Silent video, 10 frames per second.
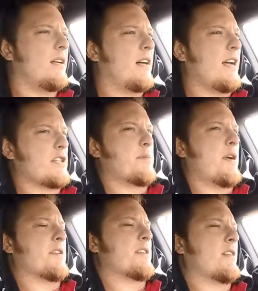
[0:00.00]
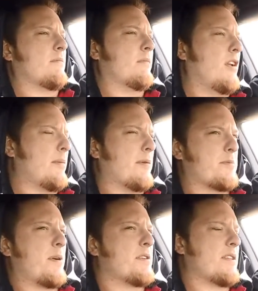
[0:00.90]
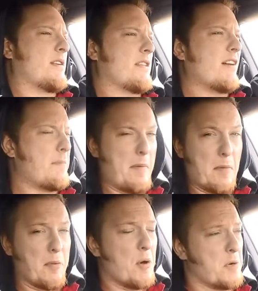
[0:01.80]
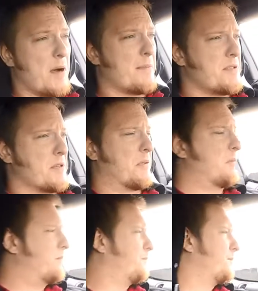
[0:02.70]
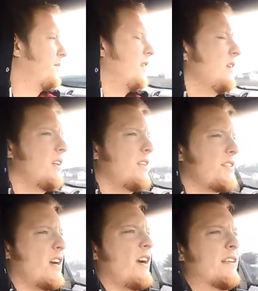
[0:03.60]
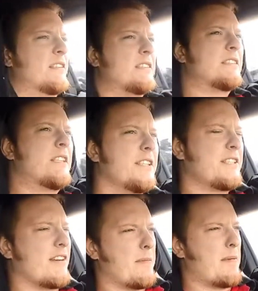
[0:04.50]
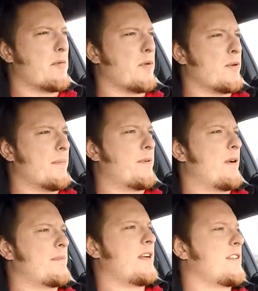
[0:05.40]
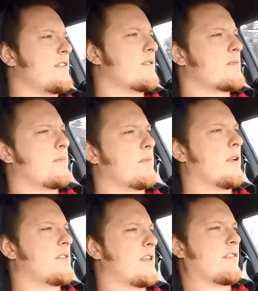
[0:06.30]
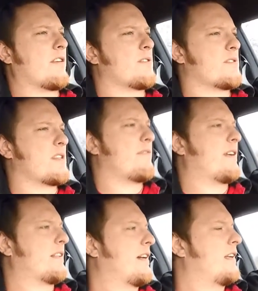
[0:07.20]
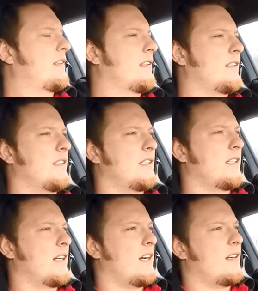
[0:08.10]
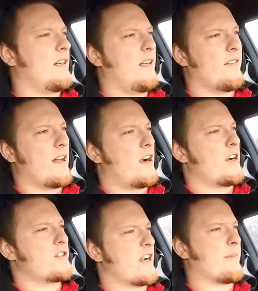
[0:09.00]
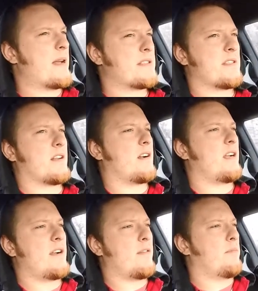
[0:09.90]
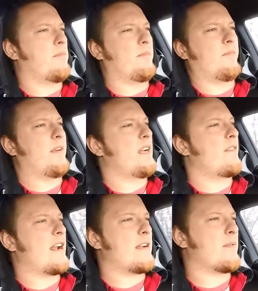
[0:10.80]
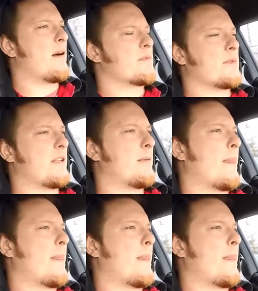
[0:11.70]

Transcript: I experienced it. Other people experienced it. I see a lot of people blowing them up too. Sorry. I see a lot of people blowing up their MT82s. A lot of synchros and stuff like that. I had a lot of hard track passes in the car. I never had any problems with it.